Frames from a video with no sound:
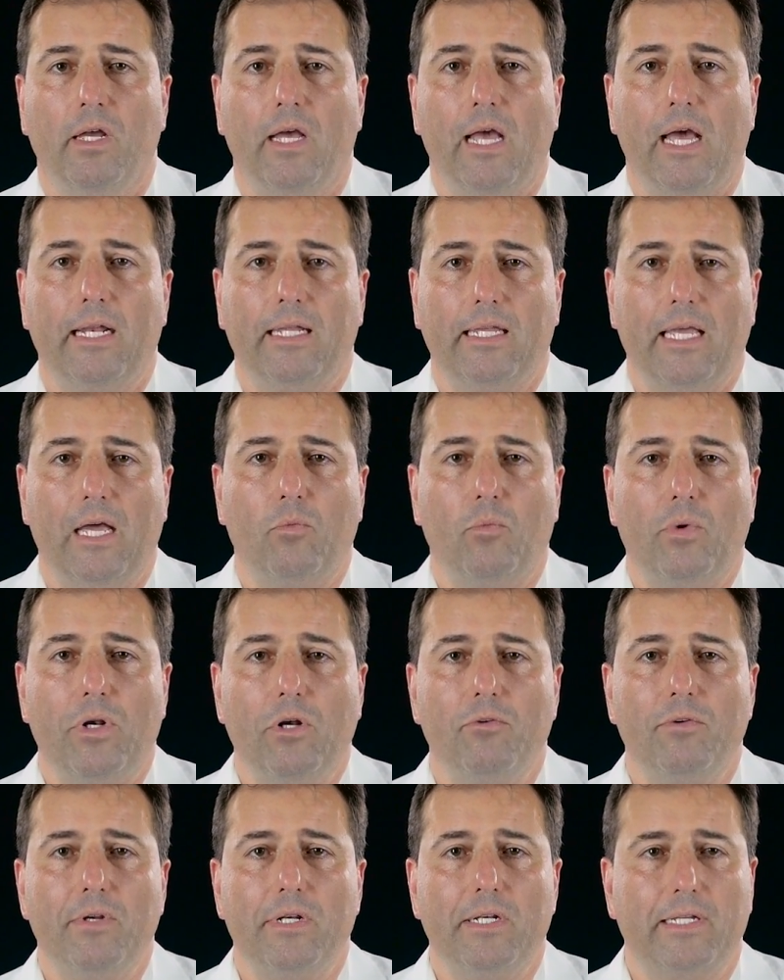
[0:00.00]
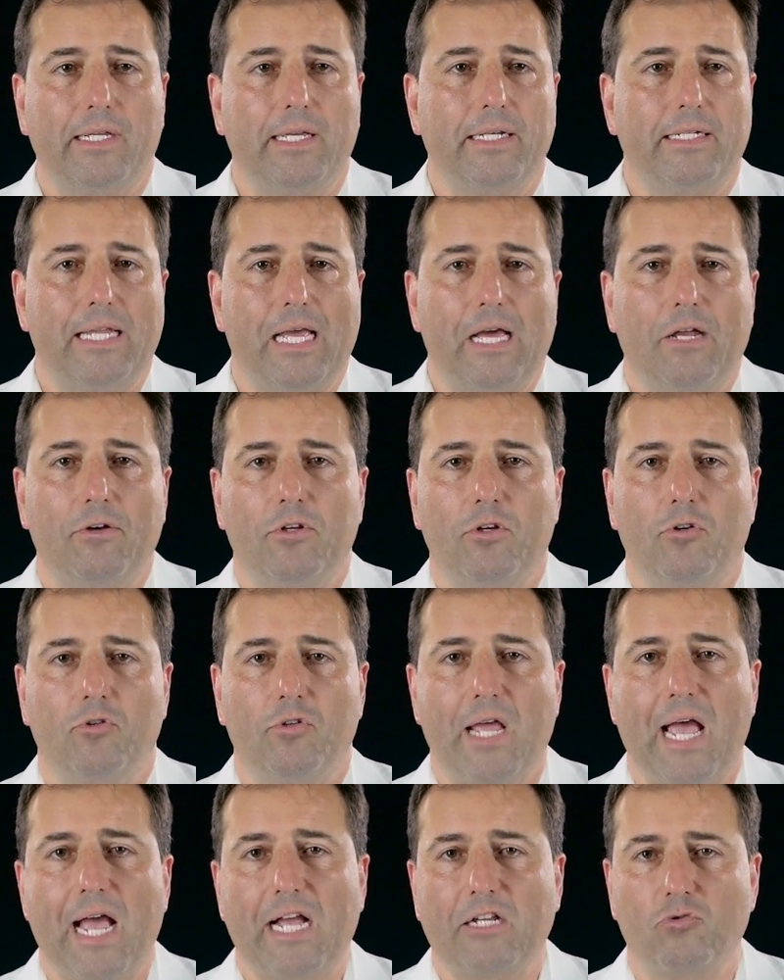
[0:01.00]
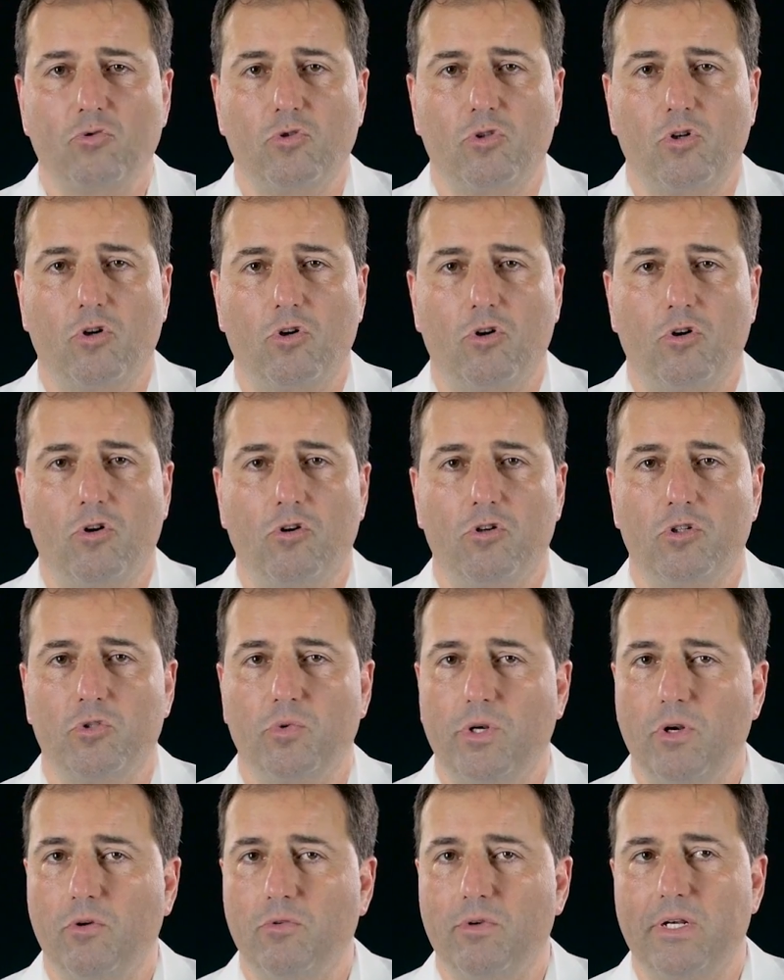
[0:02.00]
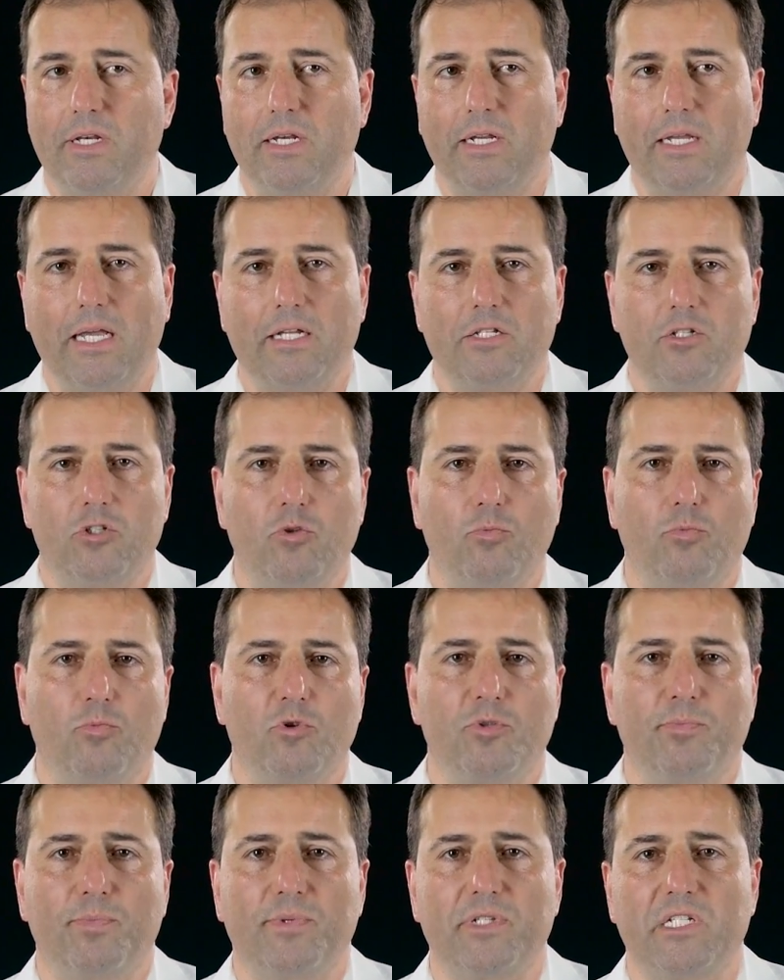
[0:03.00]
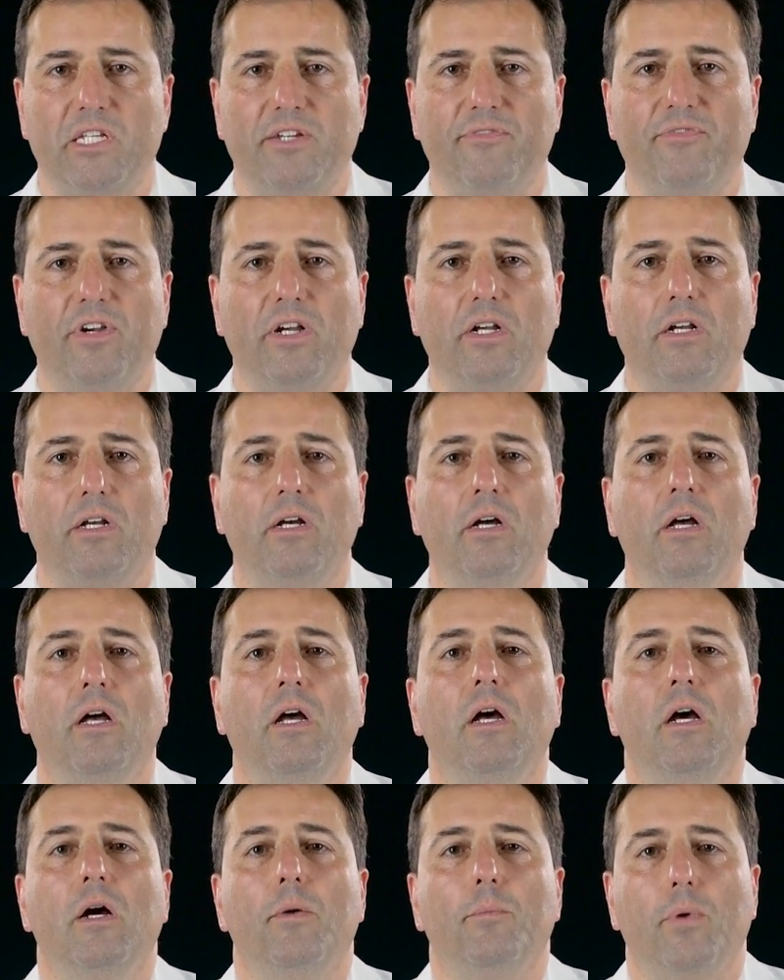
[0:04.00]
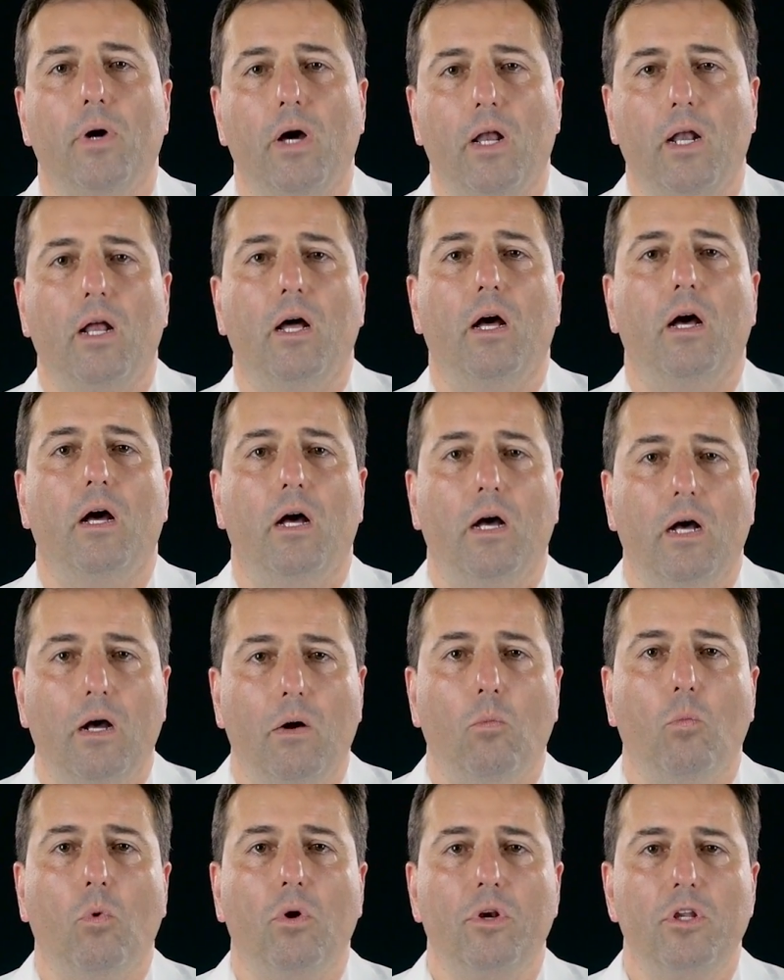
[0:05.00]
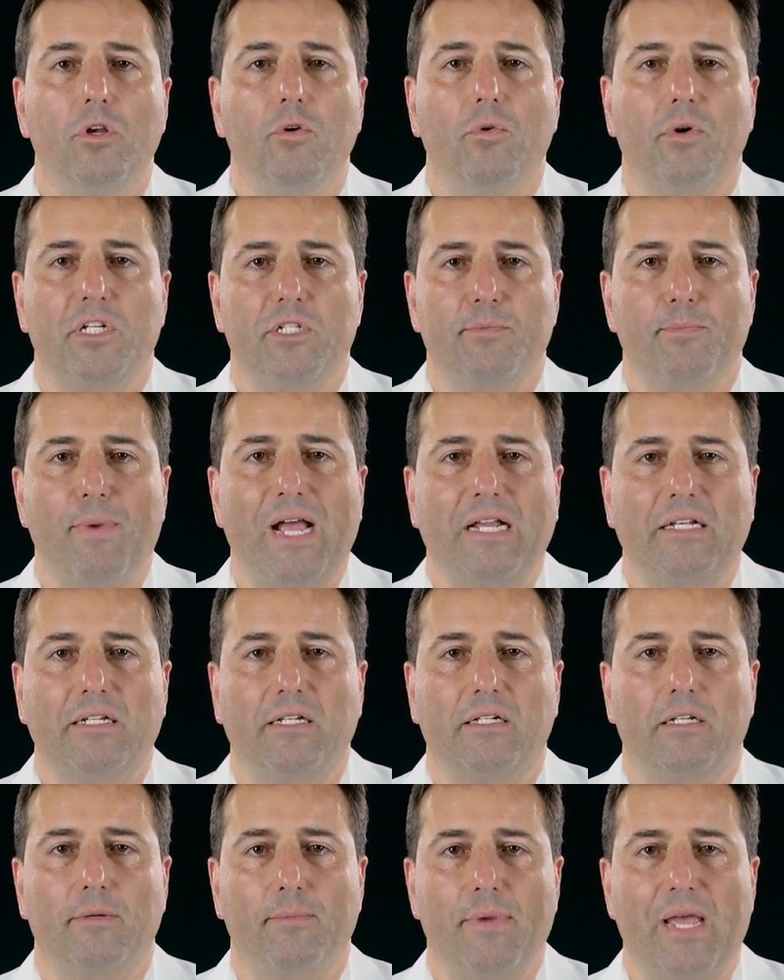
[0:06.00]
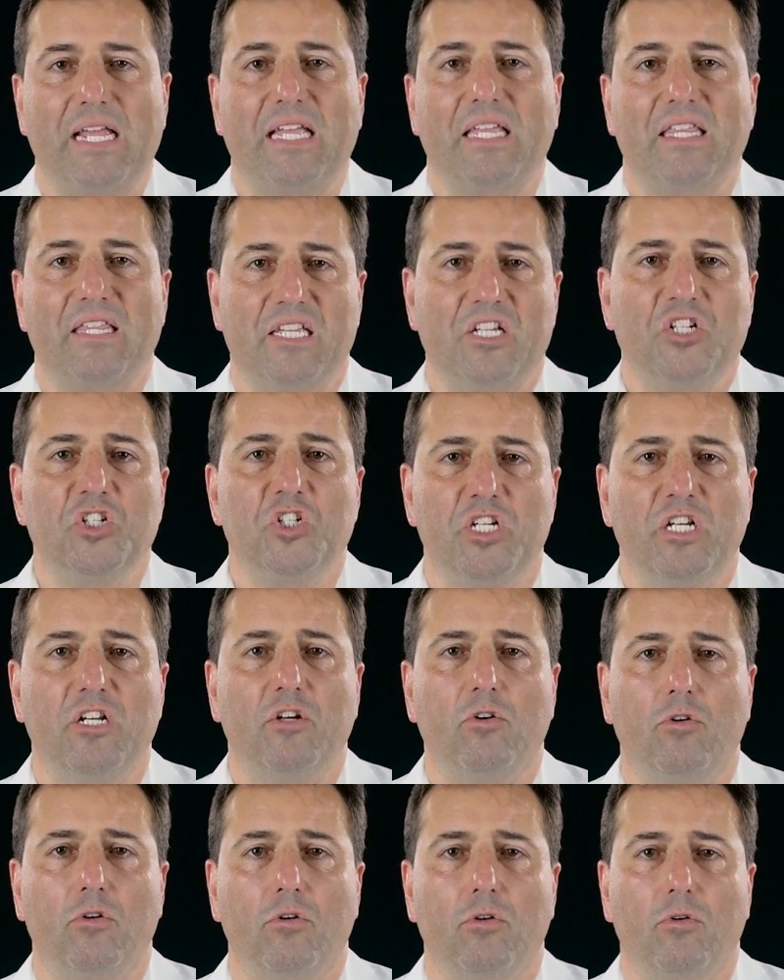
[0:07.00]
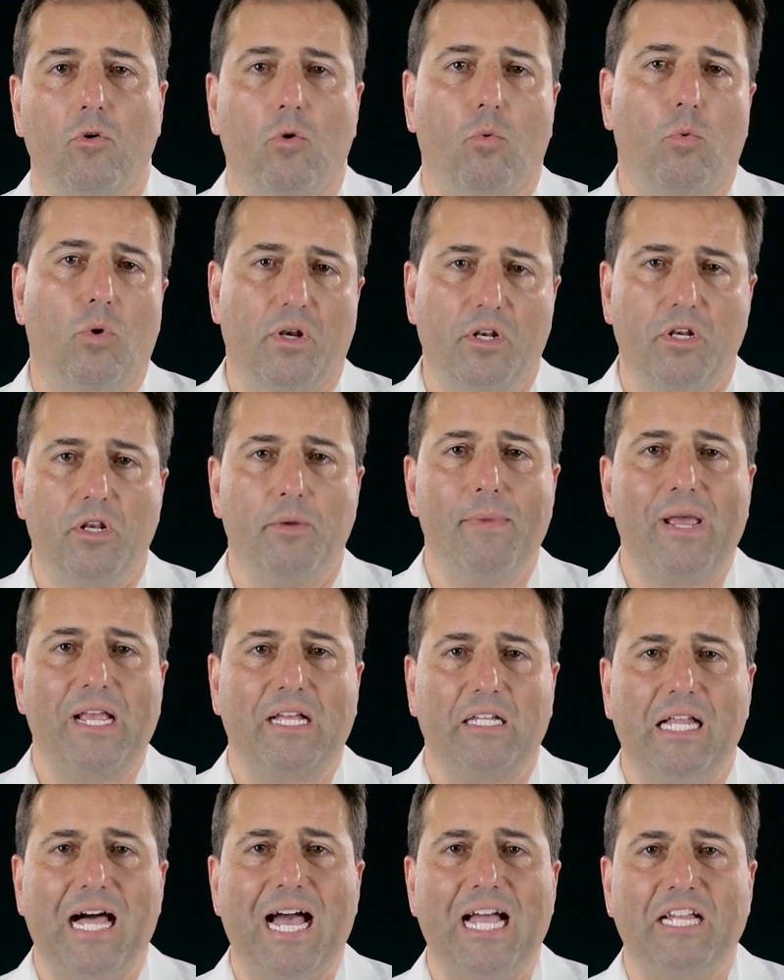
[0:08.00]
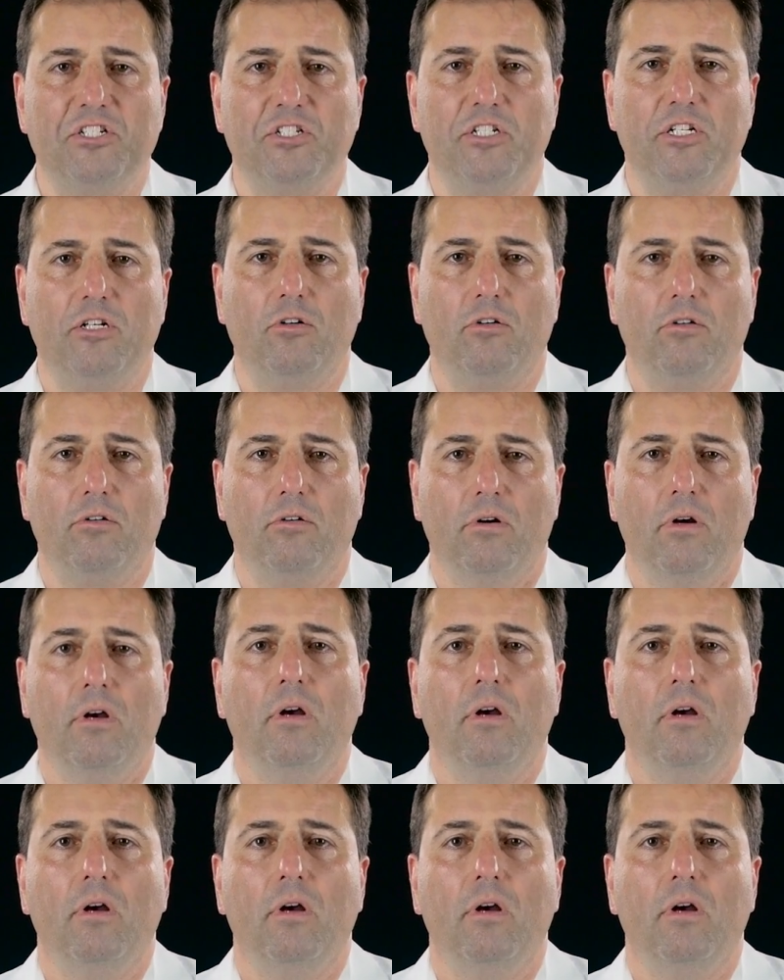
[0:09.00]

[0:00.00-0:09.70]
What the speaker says: And again, we don't need to get down to your tax returns. We don't need to get super specific. But what are you expecting to make this year, or what did you make last year,